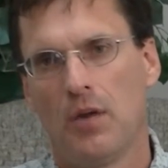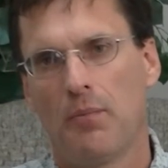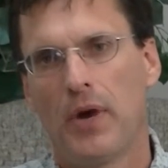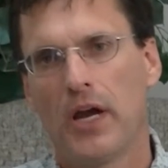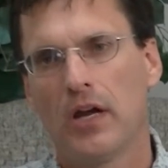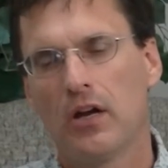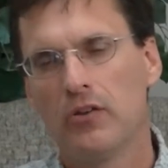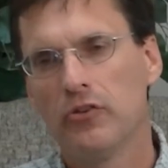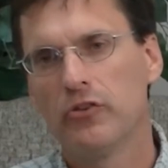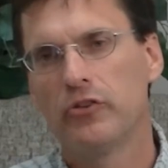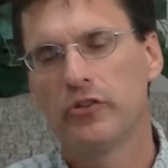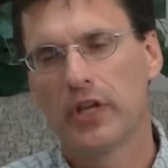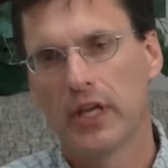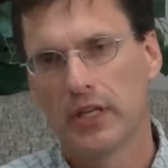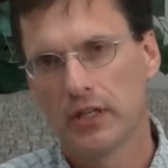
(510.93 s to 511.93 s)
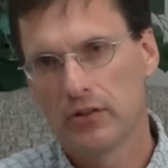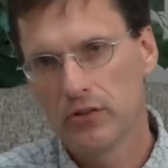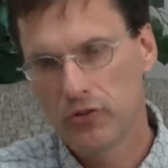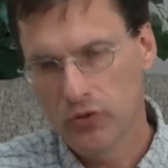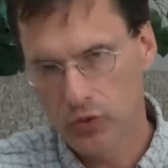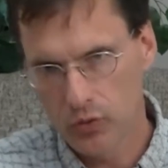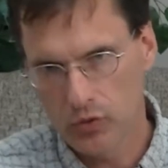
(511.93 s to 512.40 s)
by understanding
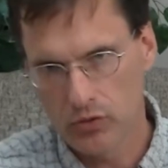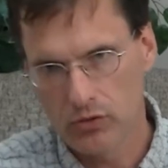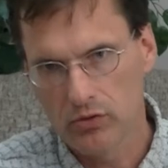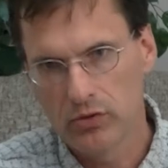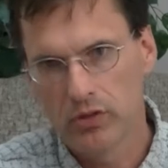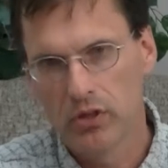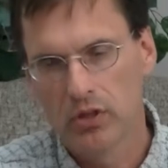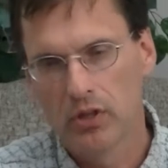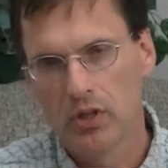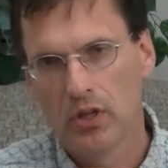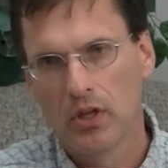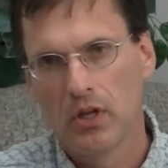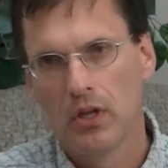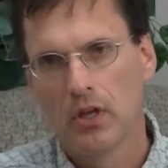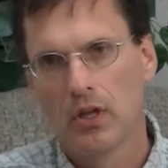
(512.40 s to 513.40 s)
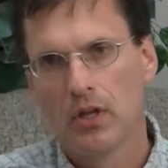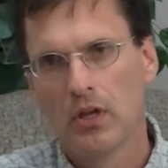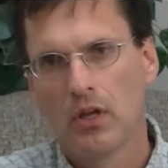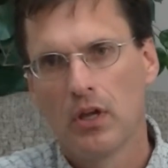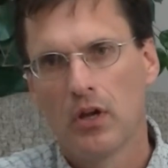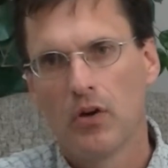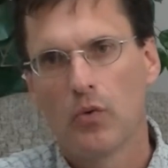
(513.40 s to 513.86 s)
the truth
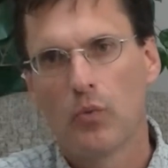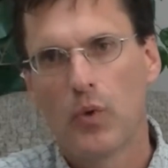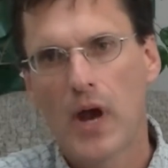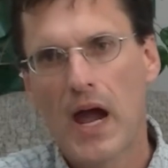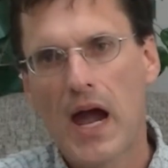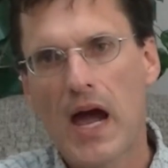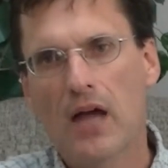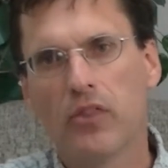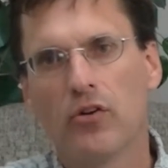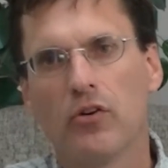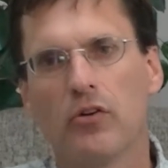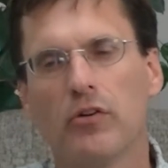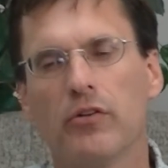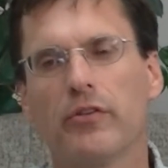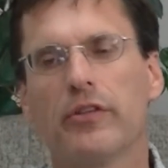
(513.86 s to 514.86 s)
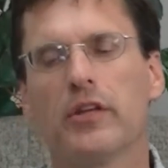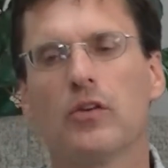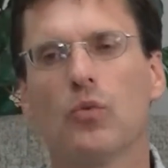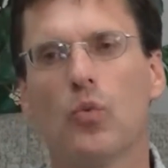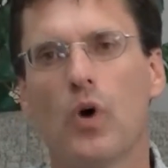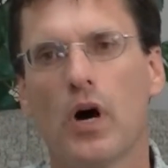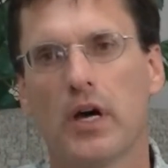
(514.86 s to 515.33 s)
rather
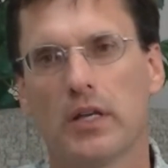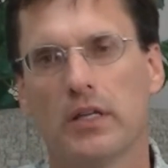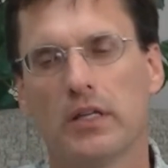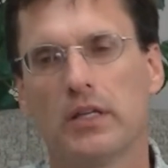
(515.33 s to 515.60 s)
than what?